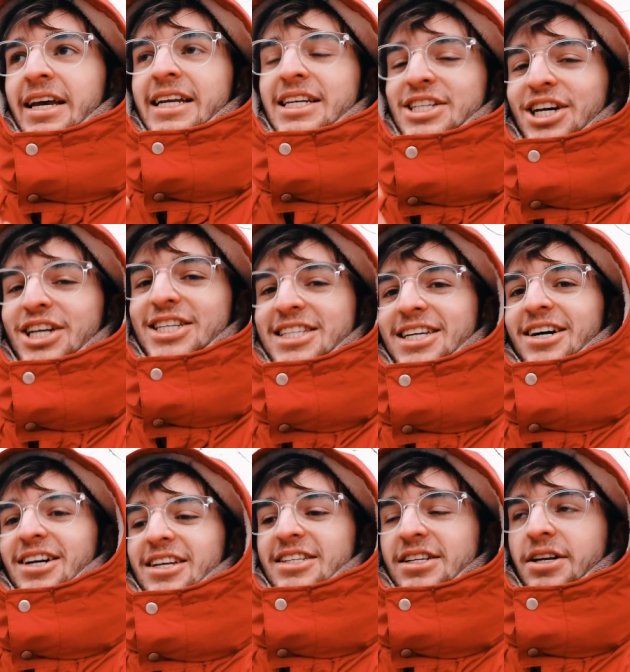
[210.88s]
It just
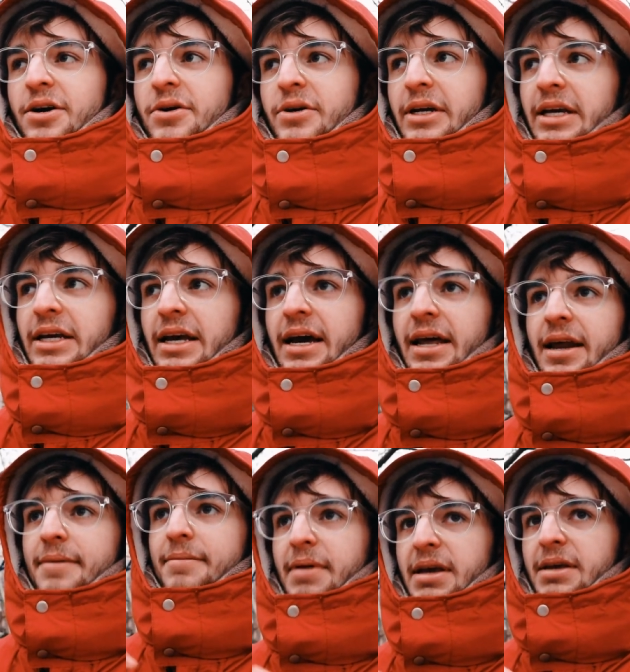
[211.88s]
started snowing and
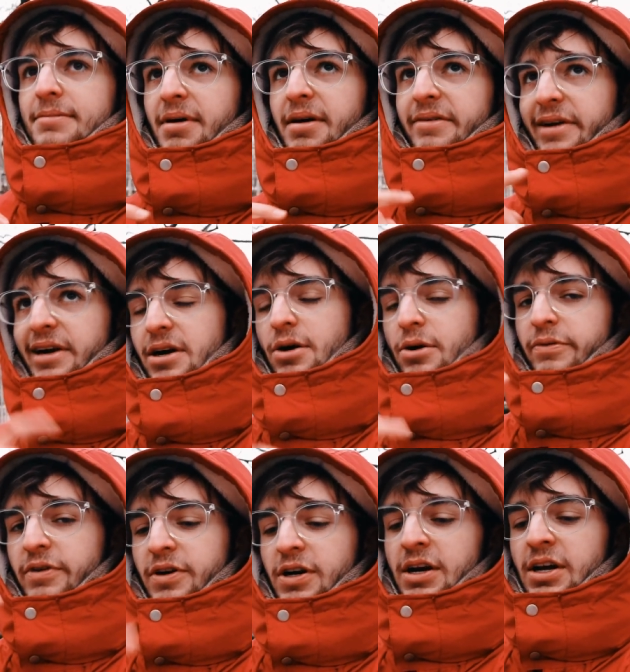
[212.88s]
I'm making my way
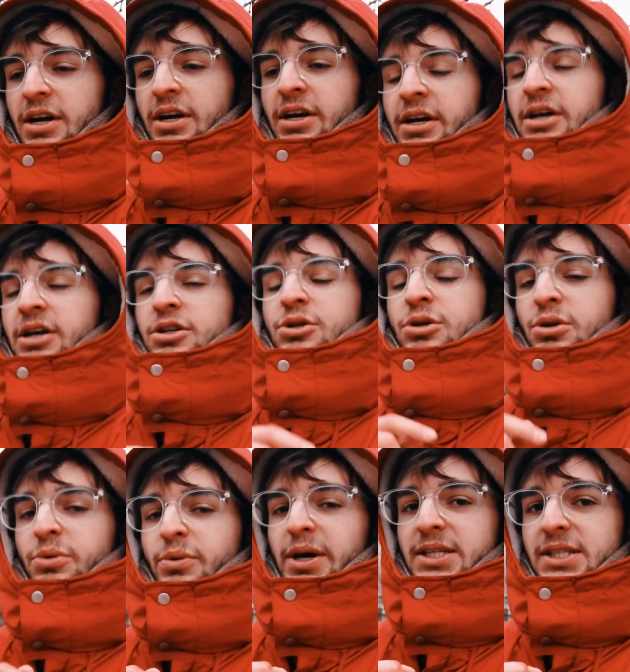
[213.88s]
over to
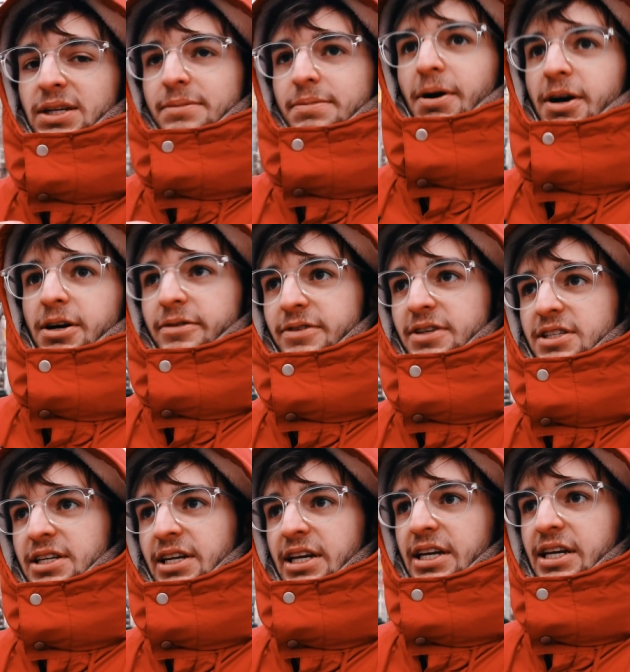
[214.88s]
the western part of the
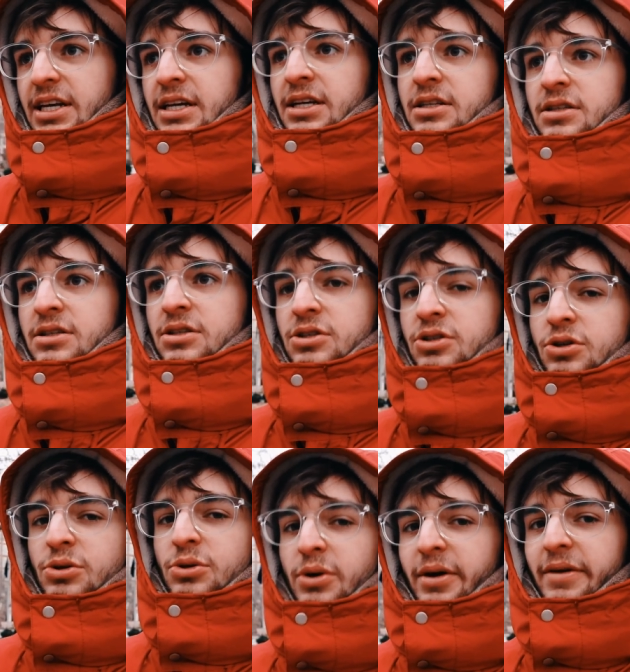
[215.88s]
city
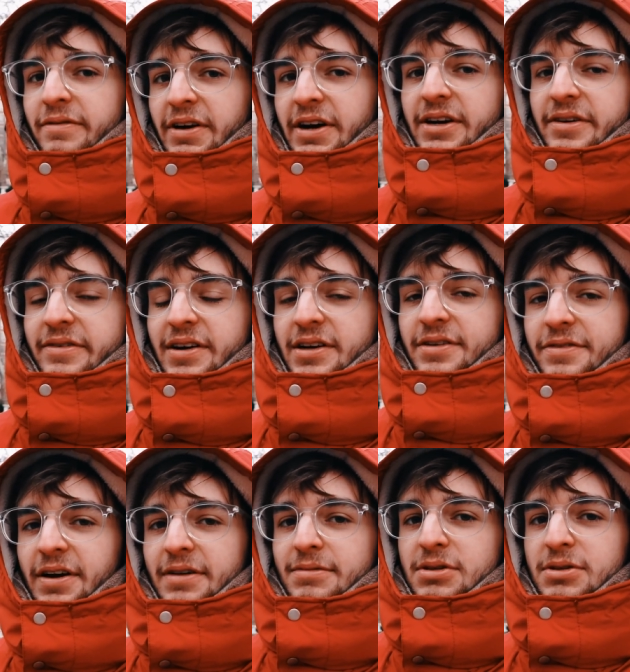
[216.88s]
to a very very
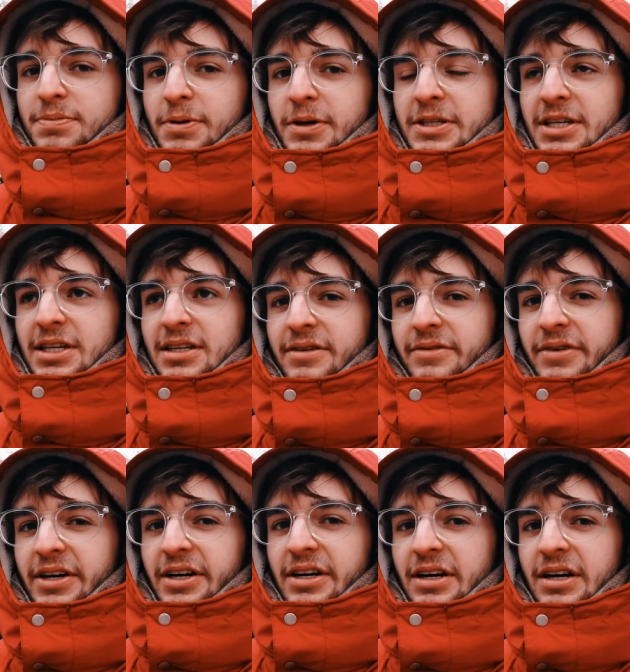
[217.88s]
famous prison
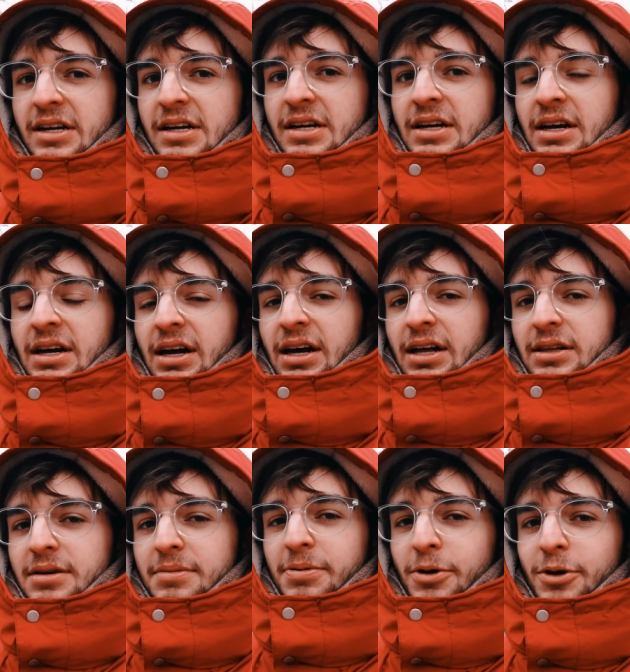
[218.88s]
where Al
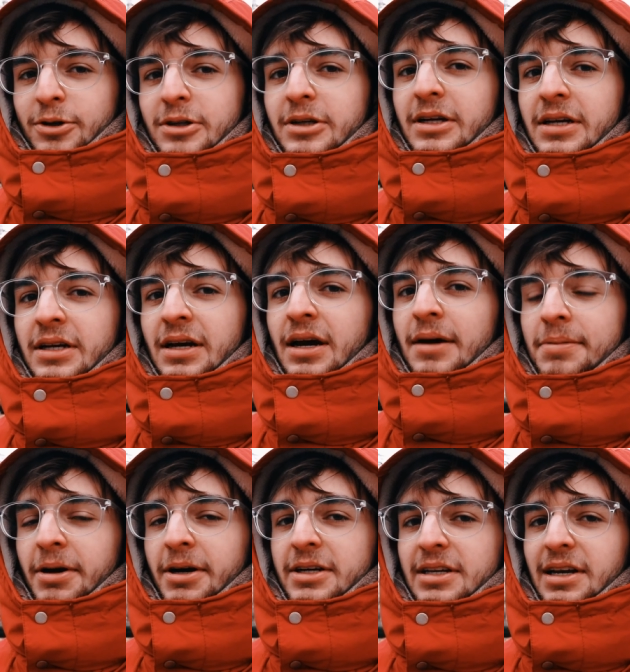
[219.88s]
Capone
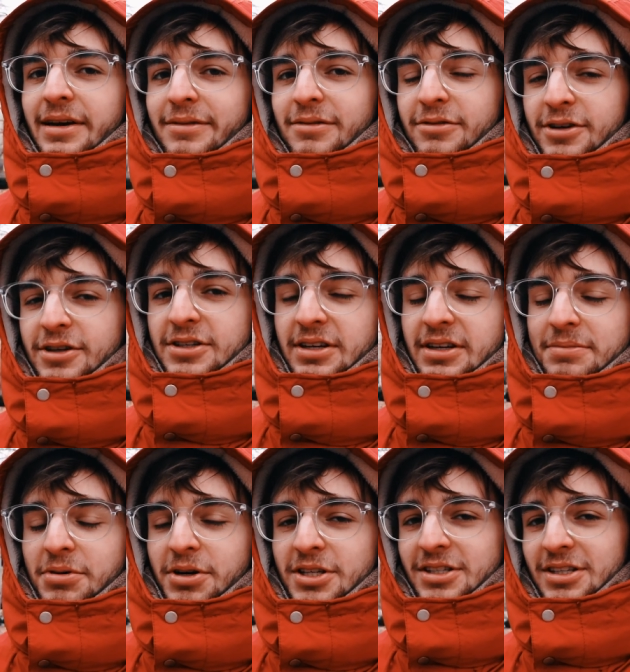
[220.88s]
apparently was
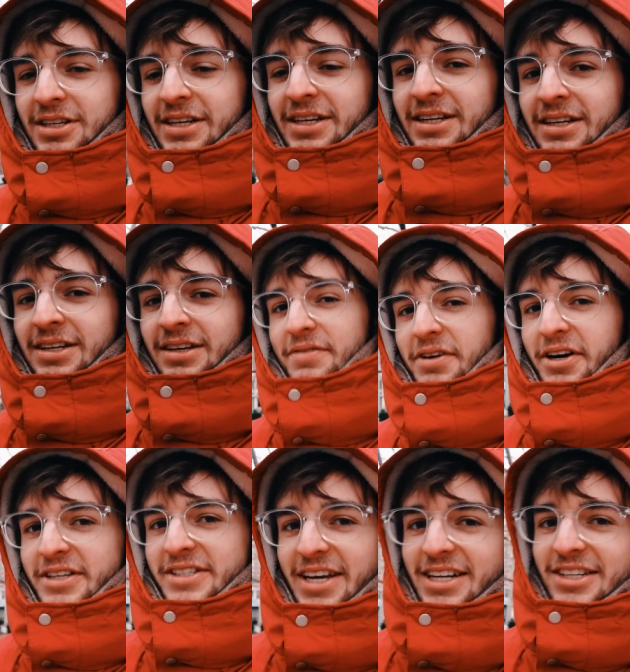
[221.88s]
imprisoned. Very
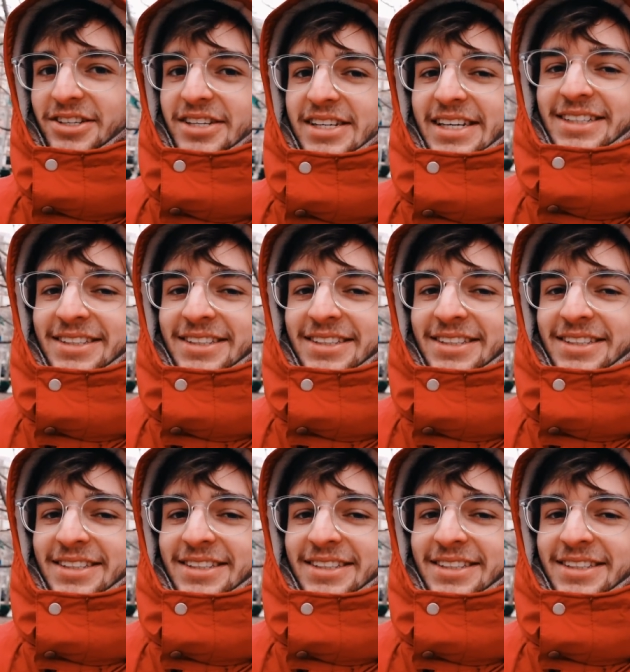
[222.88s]
excited to see.